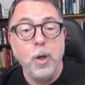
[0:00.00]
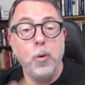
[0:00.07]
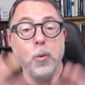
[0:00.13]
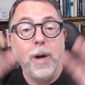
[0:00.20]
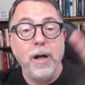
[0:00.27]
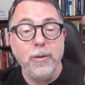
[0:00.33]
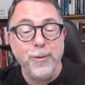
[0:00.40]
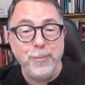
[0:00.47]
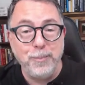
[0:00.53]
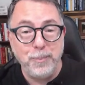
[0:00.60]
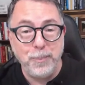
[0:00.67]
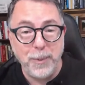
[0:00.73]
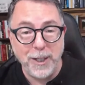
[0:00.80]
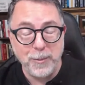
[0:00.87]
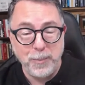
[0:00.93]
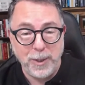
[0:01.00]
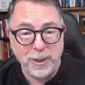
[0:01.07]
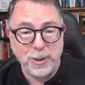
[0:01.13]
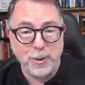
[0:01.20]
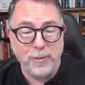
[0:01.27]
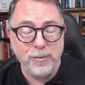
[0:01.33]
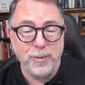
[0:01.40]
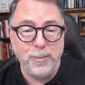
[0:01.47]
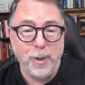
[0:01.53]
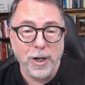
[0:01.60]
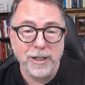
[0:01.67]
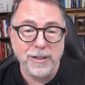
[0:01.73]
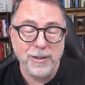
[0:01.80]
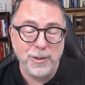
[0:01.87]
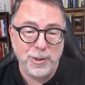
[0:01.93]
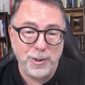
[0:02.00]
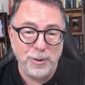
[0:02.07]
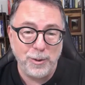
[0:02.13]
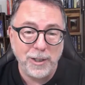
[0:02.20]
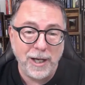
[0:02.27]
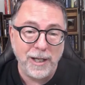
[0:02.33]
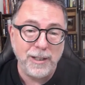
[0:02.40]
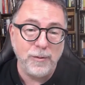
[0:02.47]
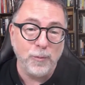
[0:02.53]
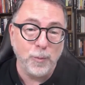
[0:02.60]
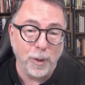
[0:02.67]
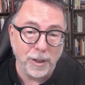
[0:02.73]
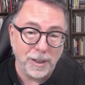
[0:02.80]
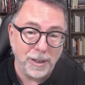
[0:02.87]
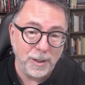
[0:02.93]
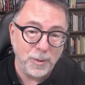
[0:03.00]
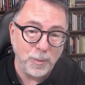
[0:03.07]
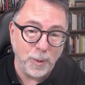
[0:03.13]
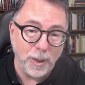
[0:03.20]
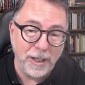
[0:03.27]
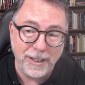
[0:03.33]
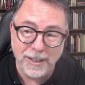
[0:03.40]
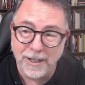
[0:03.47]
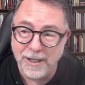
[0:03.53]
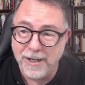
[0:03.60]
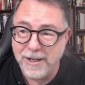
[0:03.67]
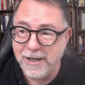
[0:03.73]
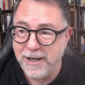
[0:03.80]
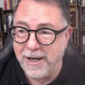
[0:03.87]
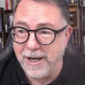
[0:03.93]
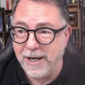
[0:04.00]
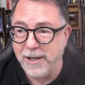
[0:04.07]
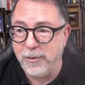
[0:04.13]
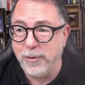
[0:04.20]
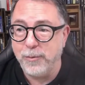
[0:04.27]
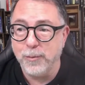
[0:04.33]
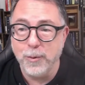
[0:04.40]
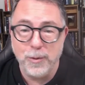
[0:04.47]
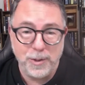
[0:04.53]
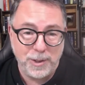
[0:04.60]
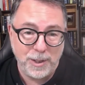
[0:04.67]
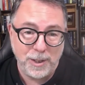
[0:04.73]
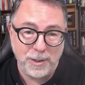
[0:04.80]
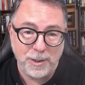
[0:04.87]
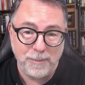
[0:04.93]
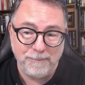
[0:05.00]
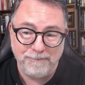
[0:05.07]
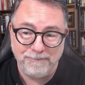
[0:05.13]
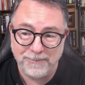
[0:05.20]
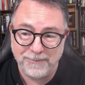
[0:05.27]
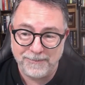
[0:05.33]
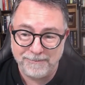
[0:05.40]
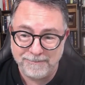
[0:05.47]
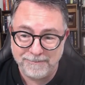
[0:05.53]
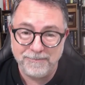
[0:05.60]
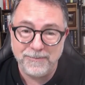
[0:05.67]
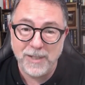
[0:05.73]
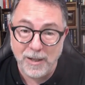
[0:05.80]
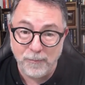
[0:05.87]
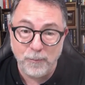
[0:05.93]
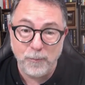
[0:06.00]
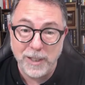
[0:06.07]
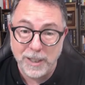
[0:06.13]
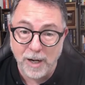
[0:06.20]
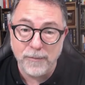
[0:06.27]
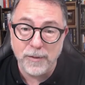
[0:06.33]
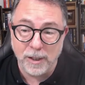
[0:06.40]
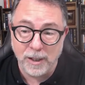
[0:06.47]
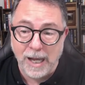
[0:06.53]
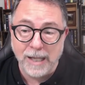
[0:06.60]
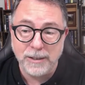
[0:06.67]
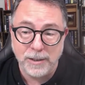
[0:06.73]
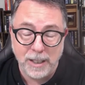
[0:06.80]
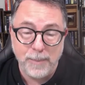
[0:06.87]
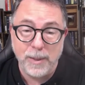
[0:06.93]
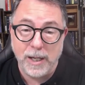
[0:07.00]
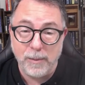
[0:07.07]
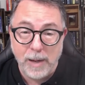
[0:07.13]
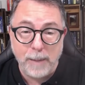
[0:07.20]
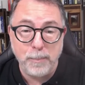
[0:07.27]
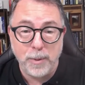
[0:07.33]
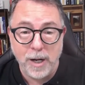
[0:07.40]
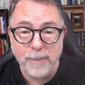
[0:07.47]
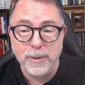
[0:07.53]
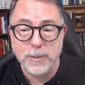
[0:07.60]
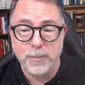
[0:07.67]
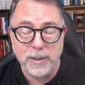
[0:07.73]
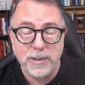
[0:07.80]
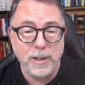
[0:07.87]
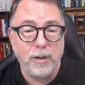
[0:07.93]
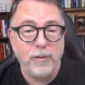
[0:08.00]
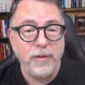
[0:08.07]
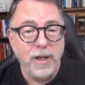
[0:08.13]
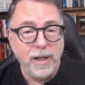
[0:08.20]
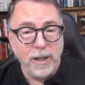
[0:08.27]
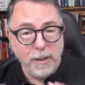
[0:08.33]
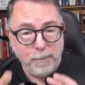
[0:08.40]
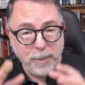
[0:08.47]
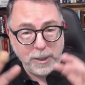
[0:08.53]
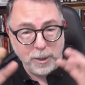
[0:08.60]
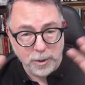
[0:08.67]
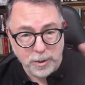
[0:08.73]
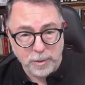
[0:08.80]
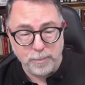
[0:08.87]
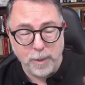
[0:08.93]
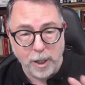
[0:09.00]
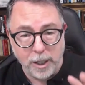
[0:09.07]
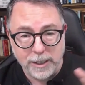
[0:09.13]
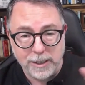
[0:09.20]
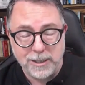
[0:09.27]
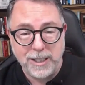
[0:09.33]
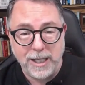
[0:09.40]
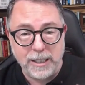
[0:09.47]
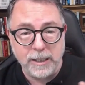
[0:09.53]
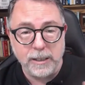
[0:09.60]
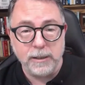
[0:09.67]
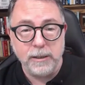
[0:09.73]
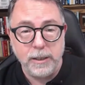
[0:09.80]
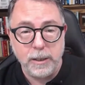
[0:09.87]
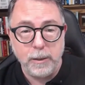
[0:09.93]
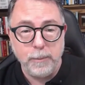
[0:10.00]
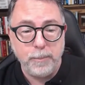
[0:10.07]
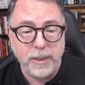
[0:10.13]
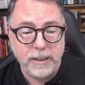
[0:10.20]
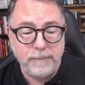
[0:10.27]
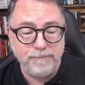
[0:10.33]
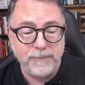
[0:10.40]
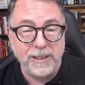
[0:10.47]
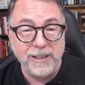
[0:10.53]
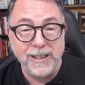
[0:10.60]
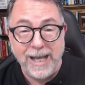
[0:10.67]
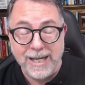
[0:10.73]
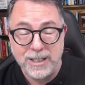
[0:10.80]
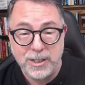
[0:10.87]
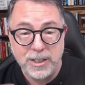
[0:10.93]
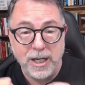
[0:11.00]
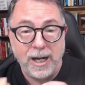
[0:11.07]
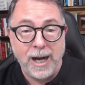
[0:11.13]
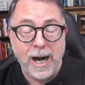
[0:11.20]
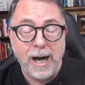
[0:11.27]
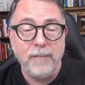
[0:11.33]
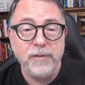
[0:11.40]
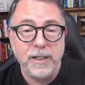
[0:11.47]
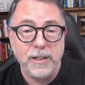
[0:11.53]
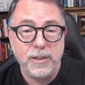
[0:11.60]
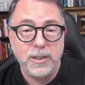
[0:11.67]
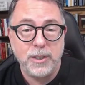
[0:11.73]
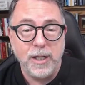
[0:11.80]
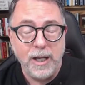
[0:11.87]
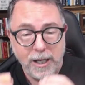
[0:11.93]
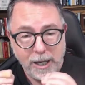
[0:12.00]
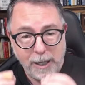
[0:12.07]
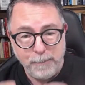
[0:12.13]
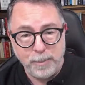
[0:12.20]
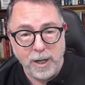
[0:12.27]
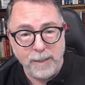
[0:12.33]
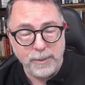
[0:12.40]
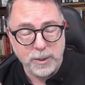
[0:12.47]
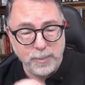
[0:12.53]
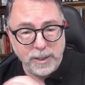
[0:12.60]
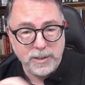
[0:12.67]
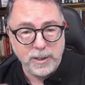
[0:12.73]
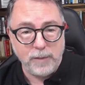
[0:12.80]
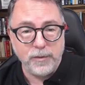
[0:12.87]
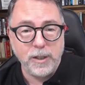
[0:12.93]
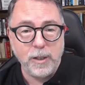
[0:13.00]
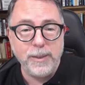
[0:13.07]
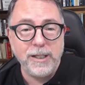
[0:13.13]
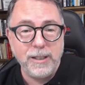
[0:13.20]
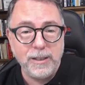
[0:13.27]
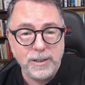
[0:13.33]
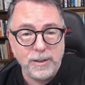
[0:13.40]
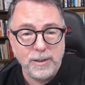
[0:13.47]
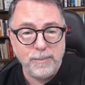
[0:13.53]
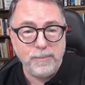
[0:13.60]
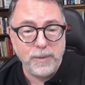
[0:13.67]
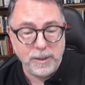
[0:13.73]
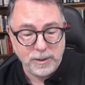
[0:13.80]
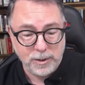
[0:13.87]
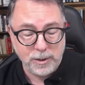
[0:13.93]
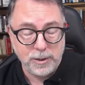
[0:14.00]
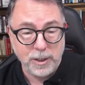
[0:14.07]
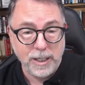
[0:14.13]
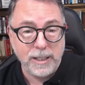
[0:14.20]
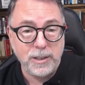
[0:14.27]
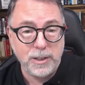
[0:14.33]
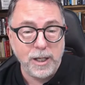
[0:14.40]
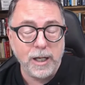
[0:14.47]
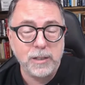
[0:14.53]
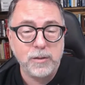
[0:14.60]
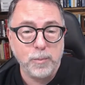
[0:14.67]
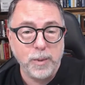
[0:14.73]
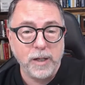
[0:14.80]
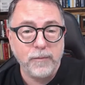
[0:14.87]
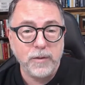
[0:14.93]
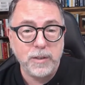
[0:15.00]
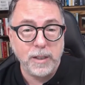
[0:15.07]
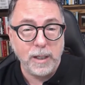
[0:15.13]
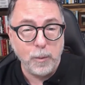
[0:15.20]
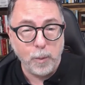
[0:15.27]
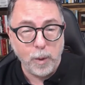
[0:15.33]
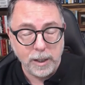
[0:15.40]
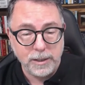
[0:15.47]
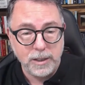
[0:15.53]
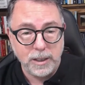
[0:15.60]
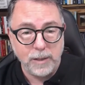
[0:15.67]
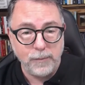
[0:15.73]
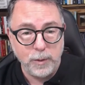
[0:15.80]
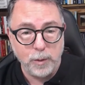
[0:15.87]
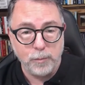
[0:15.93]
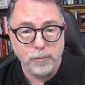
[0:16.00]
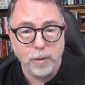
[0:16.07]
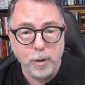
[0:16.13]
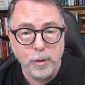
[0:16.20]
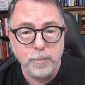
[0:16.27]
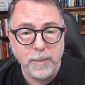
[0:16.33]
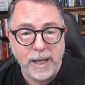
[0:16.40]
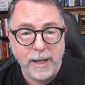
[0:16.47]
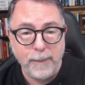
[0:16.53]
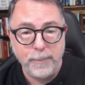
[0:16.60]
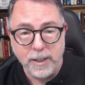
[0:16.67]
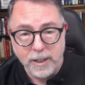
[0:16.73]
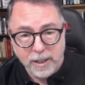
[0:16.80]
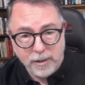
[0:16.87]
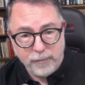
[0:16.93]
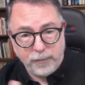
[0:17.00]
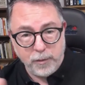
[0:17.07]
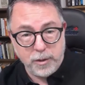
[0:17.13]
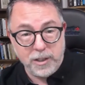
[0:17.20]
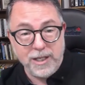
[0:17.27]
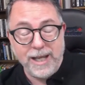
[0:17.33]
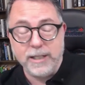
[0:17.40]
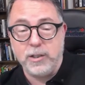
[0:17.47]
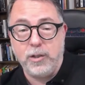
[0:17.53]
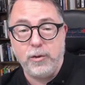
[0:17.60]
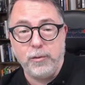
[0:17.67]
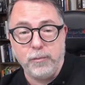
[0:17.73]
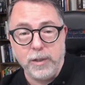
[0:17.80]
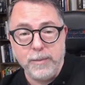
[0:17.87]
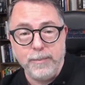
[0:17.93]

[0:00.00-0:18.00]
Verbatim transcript: while the big picture of the market is still kind of working its way uh, through the system. If we covered a lot today, but I, I promised myself, because the market's getting a little bit less obvious, I promised myself coming into the into today's Stocks for Breakfast that I wanted to give you a roadmap for the next three